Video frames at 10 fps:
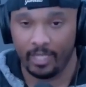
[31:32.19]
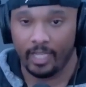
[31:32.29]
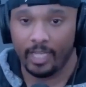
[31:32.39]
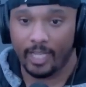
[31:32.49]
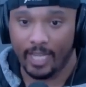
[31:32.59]

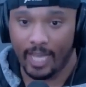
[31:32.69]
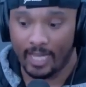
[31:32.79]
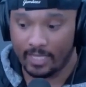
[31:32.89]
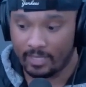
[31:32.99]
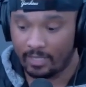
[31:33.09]
he
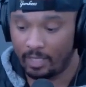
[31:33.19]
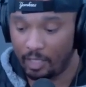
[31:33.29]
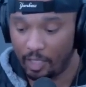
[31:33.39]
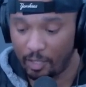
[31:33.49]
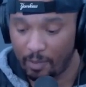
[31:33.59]
has
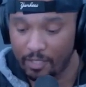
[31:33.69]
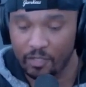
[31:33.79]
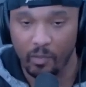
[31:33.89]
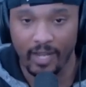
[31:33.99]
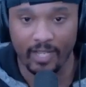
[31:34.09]

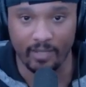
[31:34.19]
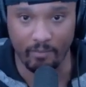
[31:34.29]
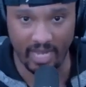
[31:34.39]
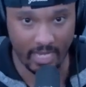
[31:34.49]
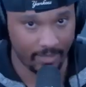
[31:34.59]
persuaded
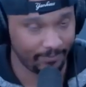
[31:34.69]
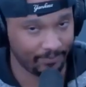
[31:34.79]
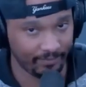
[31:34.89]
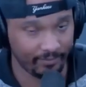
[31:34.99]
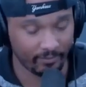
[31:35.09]
me
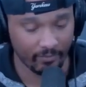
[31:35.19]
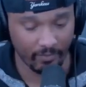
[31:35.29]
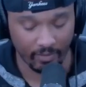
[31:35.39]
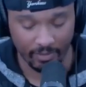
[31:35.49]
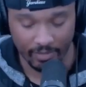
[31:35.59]

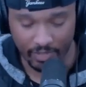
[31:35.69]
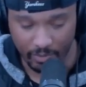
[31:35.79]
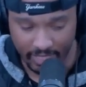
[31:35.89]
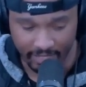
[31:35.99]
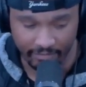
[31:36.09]
to
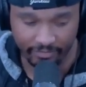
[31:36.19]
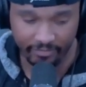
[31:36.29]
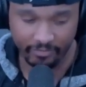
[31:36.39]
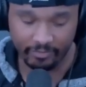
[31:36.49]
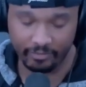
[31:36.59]
give
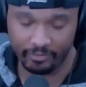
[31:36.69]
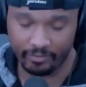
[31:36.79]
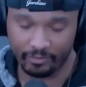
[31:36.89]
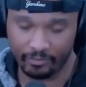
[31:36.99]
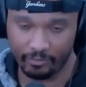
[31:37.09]

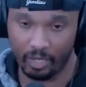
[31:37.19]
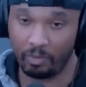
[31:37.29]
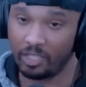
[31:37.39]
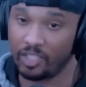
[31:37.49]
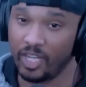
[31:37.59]

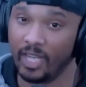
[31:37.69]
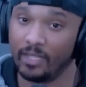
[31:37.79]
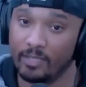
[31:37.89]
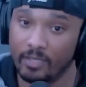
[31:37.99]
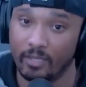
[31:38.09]
Robert a
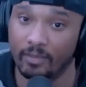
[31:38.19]
chance.